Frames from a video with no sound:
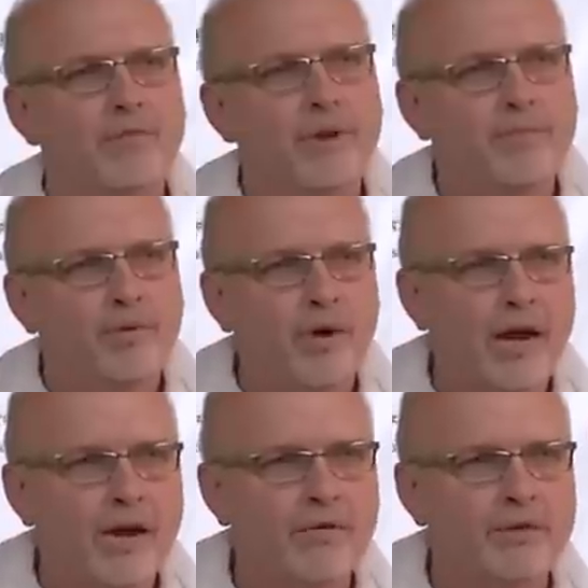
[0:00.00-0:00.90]
Be
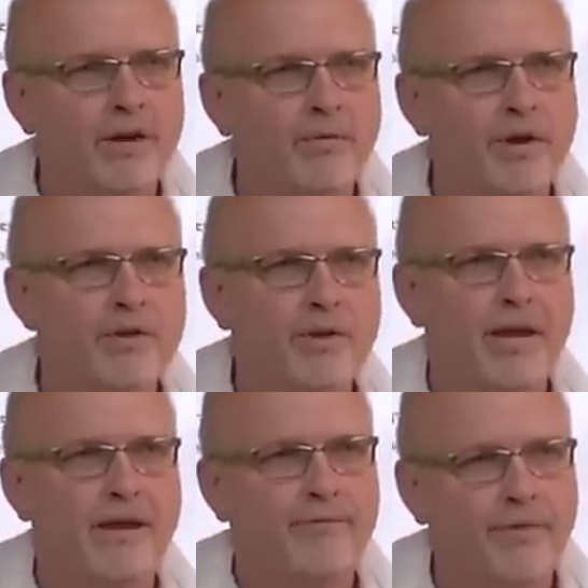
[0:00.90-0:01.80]
proud of where you
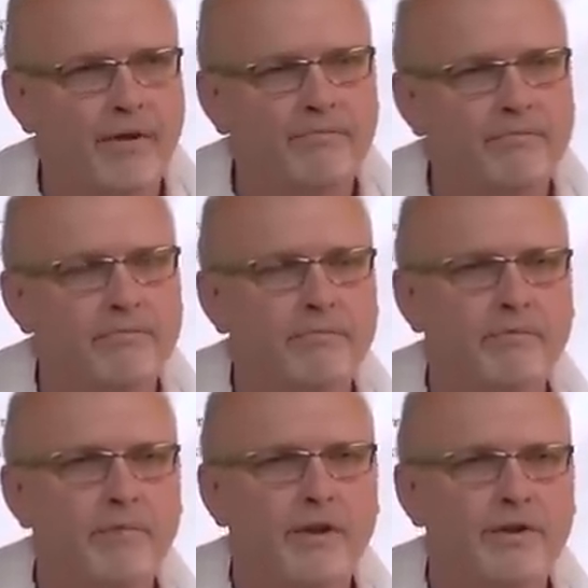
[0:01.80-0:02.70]
came from.
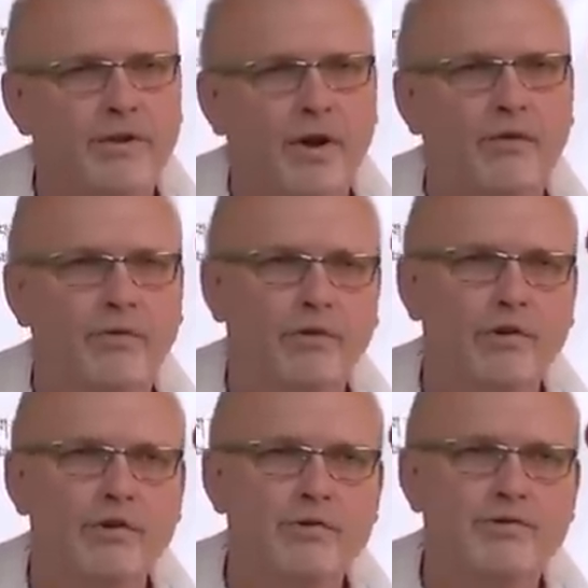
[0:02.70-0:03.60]
Don't
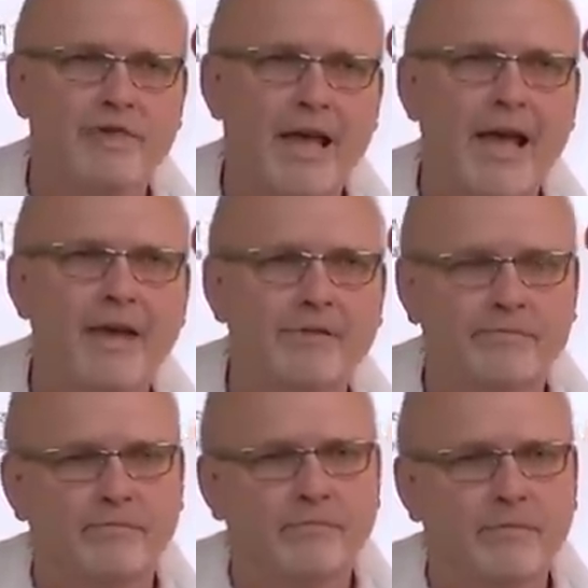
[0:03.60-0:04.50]
lose that.
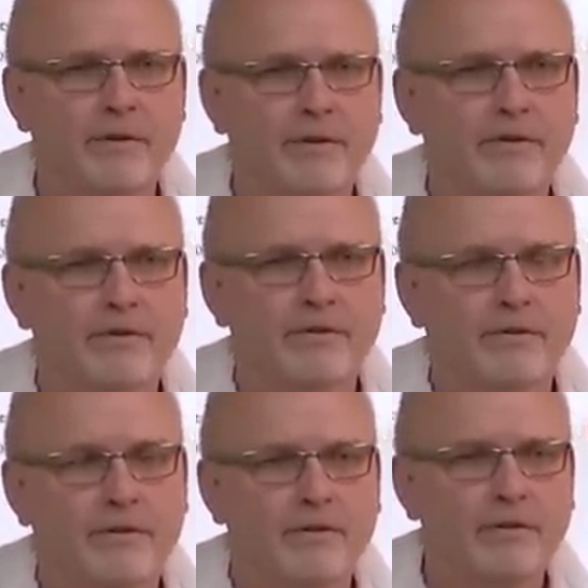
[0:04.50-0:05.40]

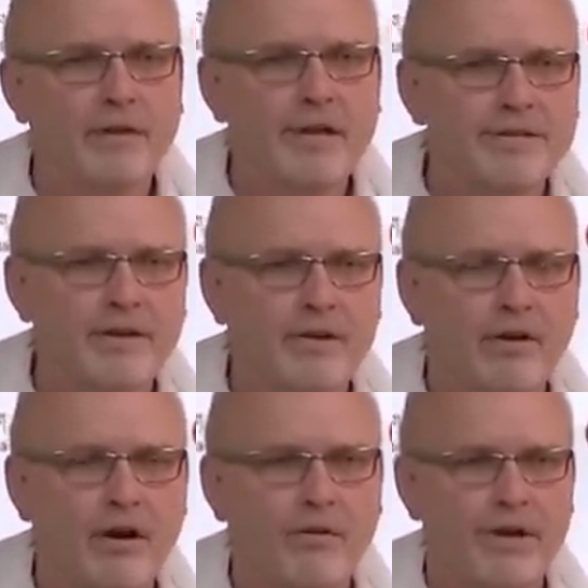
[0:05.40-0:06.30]
Listen
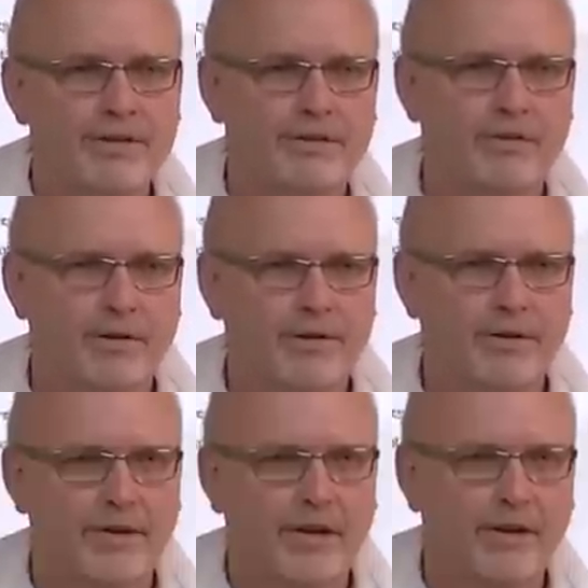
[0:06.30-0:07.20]
always to what
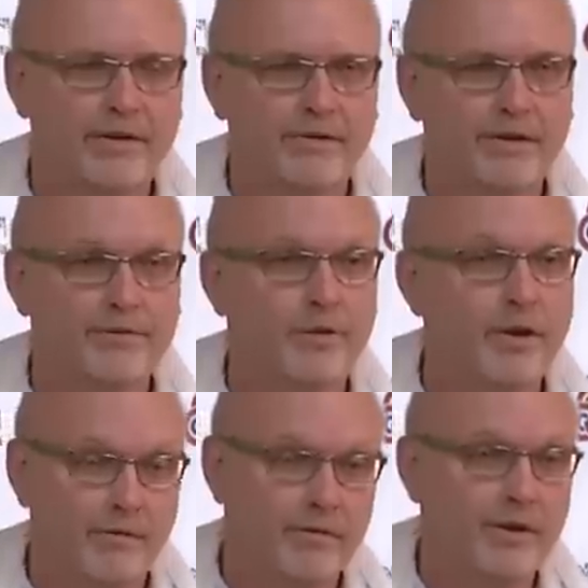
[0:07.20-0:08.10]
they're telling you. It's for
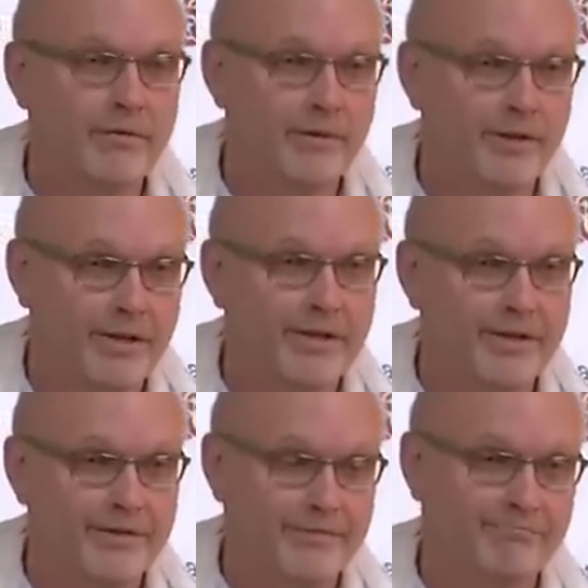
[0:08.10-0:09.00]
your own good, really,
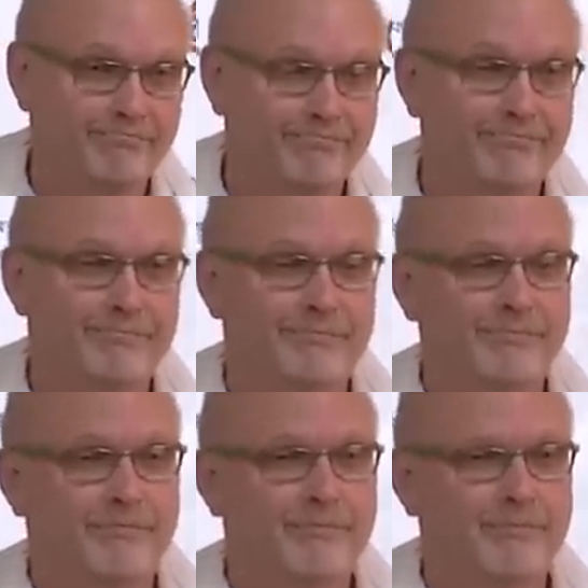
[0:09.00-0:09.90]
it is.
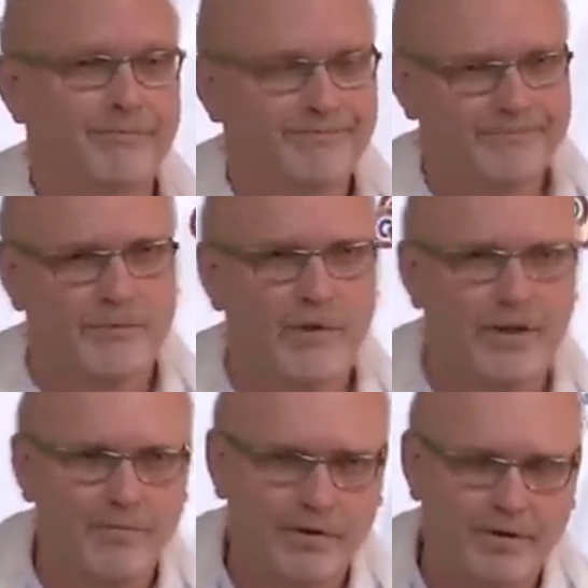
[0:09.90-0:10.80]

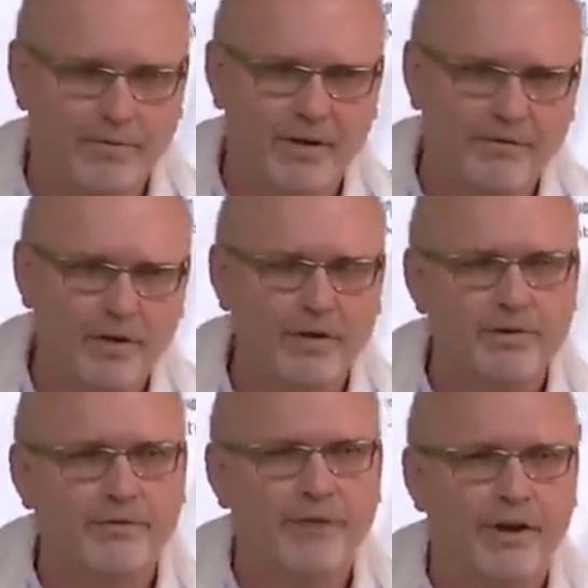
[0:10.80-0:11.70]
Take, it took me a few
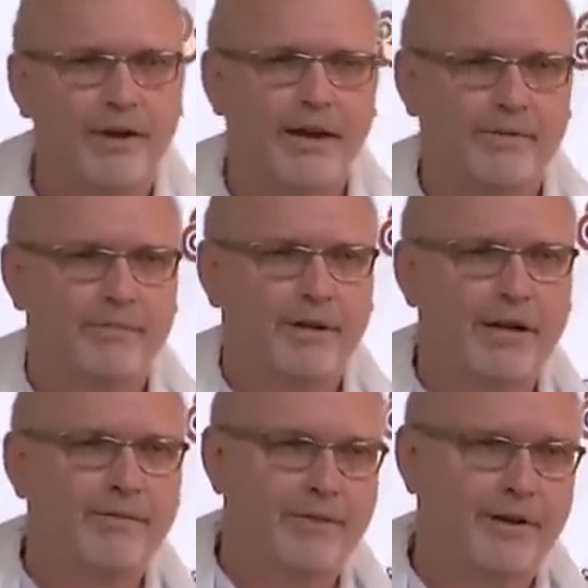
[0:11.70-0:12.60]
years to figure it out, but
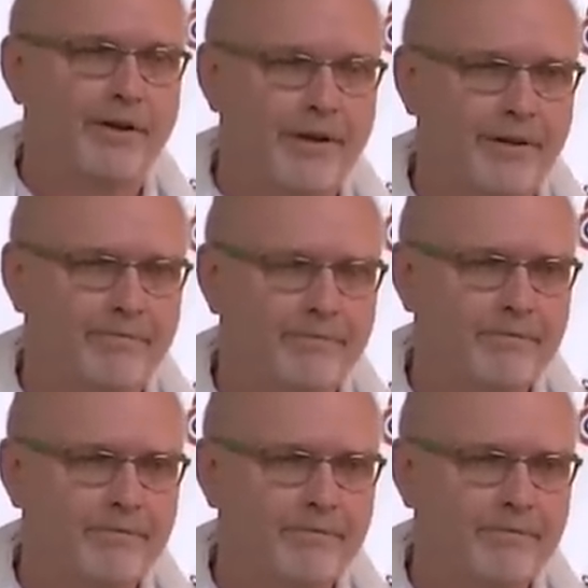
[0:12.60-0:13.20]
I figured it out.